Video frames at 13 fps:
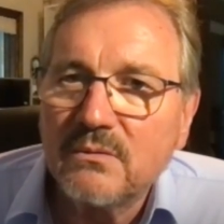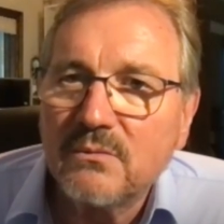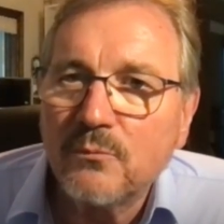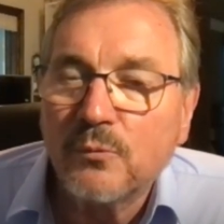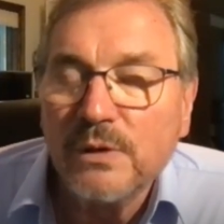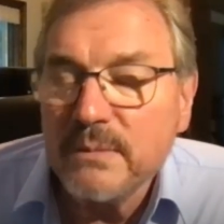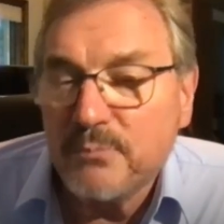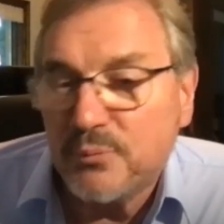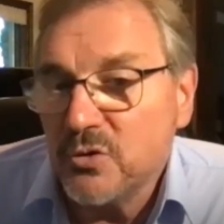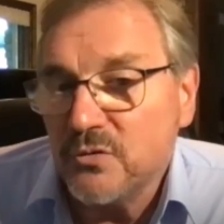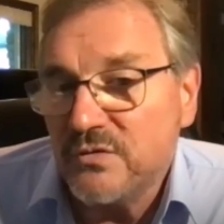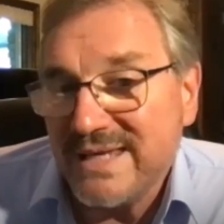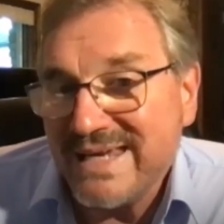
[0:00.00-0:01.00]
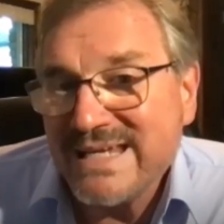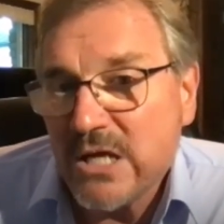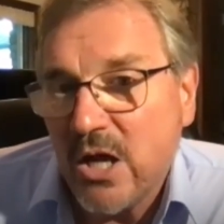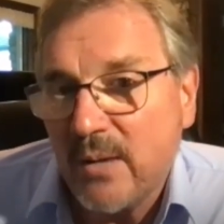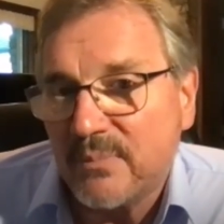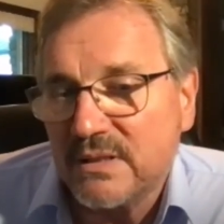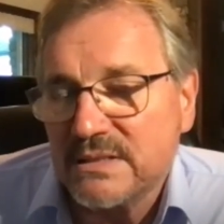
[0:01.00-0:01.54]
really mm-hmm. proved
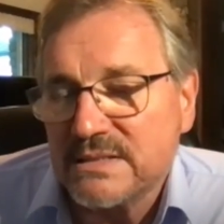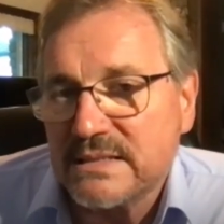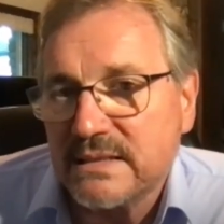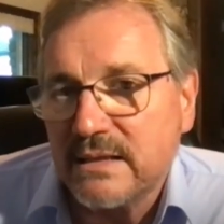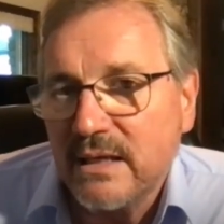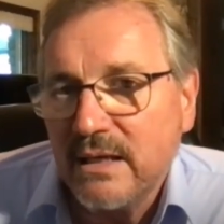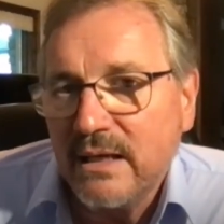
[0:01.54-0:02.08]
incompetency.